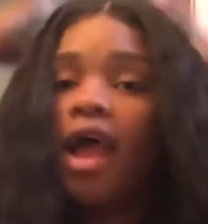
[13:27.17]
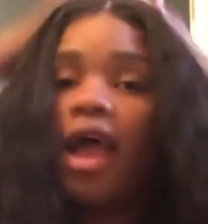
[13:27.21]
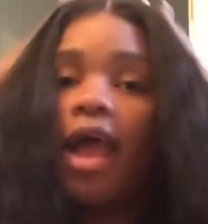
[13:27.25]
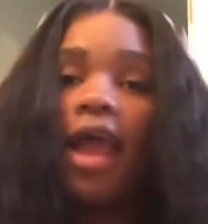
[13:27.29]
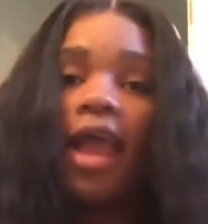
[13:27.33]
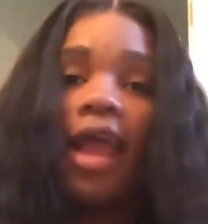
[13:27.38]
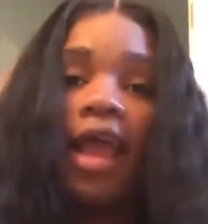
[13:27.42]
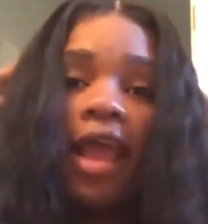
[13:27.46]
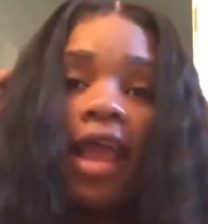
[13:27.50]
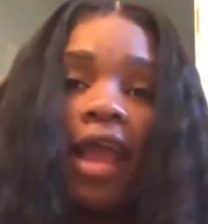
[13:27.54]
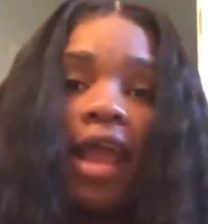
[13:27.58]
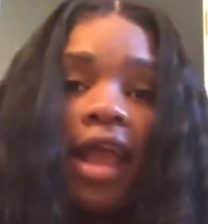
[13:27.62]

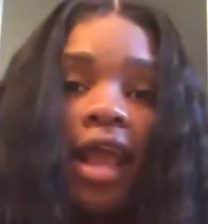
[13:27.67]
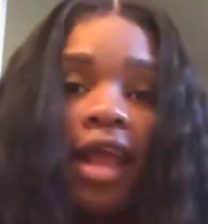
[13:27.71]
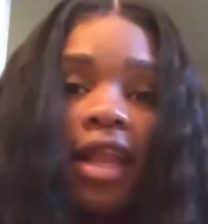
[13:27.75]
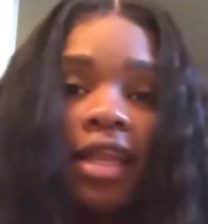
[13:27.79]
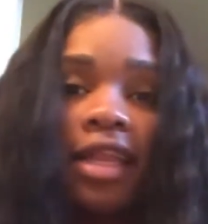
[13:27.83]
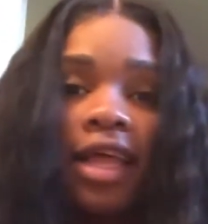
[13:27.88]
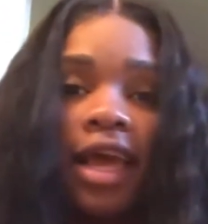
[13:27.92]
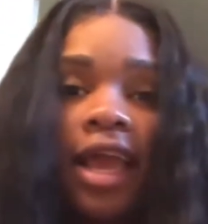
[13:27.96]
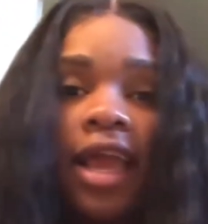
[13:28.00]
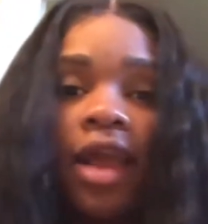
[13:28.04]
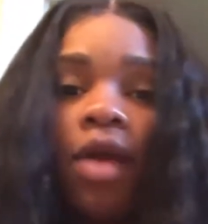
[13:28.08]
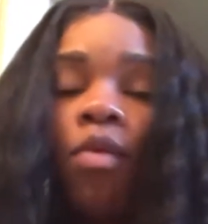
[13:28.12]
And
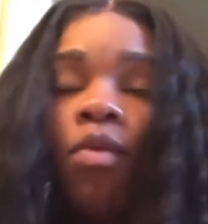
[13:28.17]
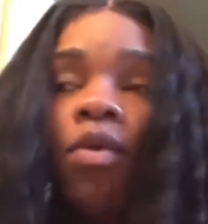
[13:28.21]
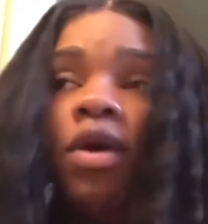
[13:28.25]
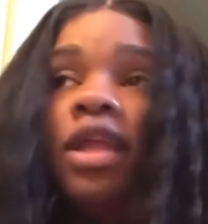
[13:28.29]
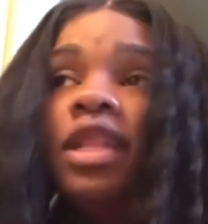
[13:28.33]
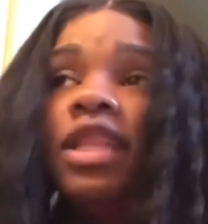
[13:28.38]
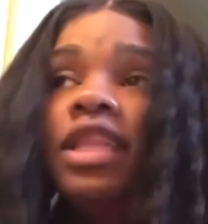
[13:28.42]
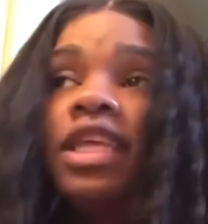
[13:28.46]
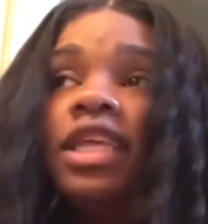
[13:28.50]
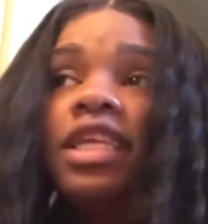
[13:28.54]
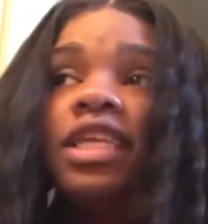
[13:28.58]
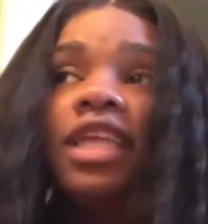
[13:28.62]
like with
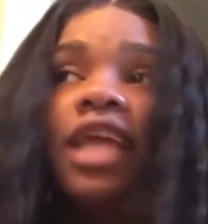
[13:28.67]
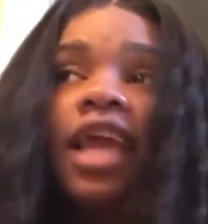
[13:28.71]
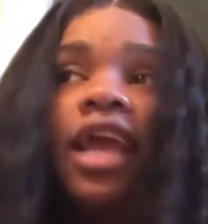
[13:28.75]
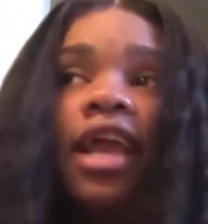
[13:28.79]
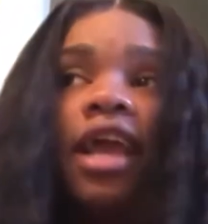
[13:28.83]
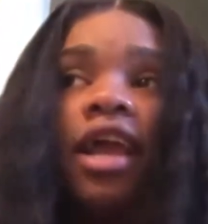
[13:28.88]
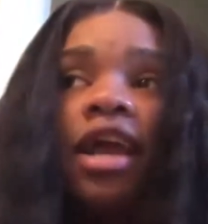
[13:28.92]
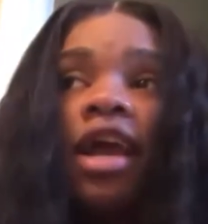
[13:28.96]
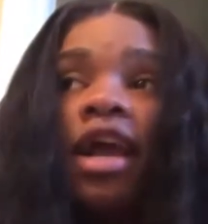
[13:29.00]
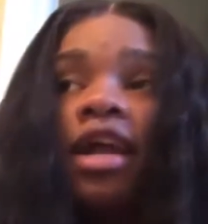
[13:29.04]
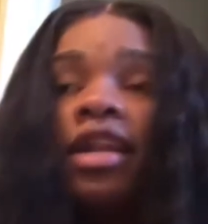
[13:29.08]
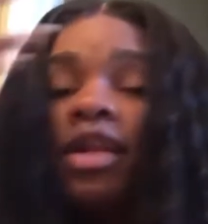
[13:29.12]
this
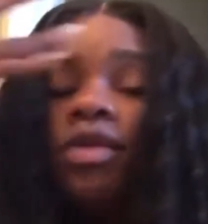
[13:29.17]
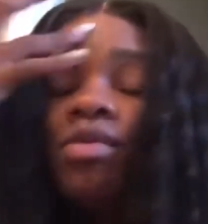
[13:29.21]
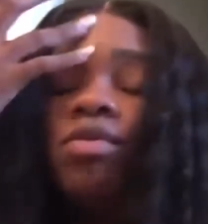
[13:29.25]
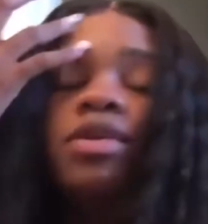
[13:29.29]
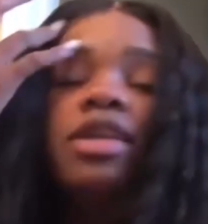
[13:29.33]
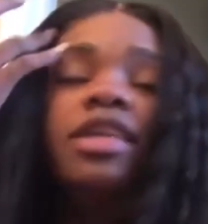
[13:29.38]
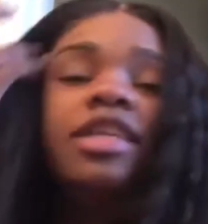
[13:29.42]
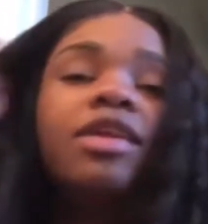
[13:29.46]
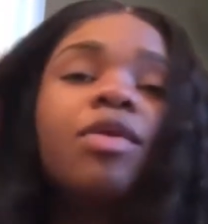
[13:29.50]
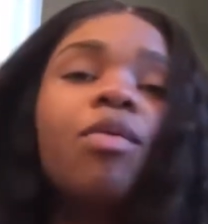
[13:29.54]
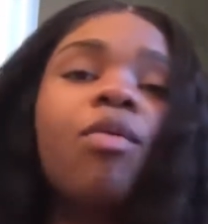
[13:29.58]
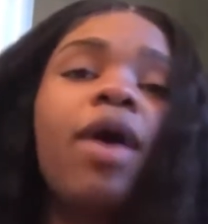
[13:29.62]
hair, the
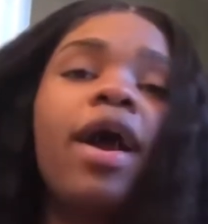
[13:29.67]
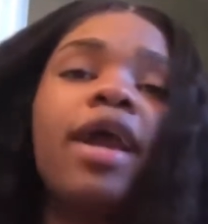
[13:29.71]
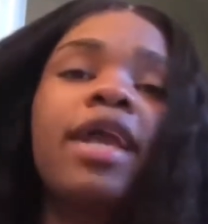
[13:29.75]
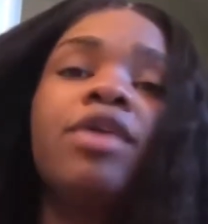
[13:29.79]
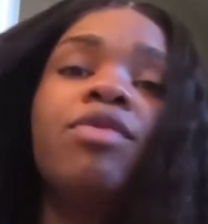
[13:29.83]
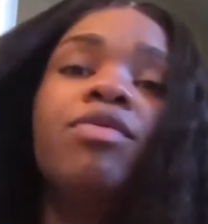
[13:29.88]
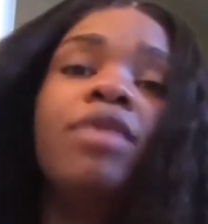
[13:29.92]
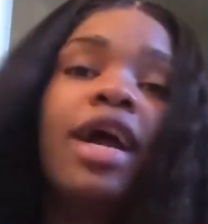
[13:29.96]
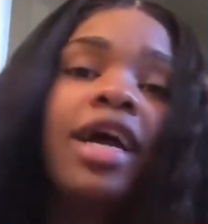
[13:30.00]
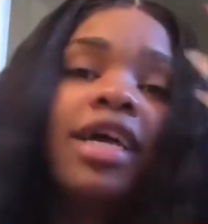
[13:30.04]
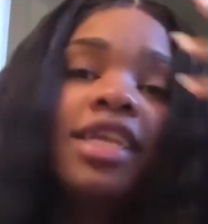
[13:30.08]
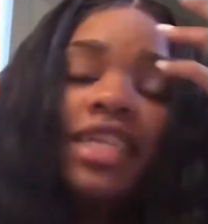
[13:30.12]
reason why you're
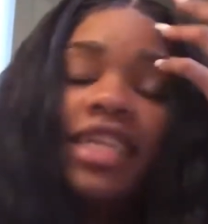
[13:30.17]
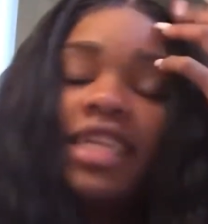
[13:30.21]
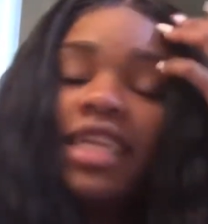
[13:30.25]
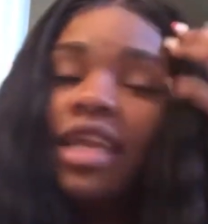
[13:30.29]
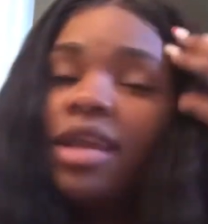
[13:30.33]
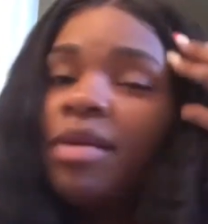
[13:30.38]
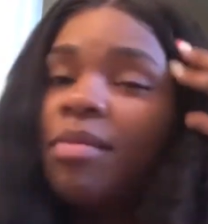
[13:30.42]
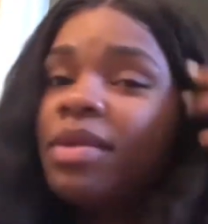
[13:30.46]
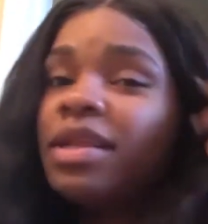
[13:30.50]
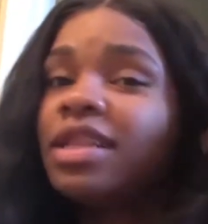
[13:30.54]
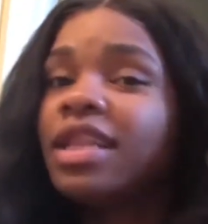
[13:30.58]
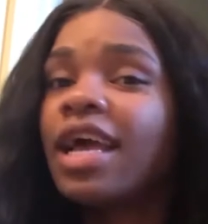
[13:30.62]
not seeing
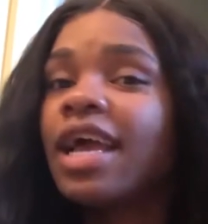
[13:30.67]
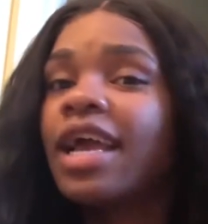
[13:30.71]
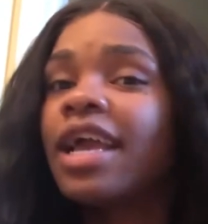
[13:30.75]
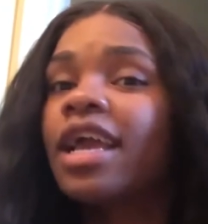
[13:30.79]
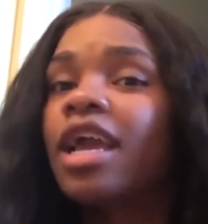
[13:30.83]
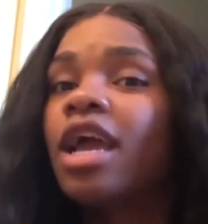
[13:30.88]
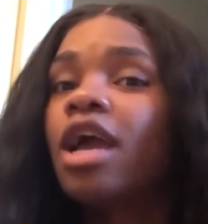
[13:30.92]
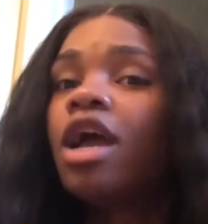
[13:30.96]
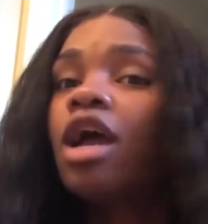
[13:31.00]
me like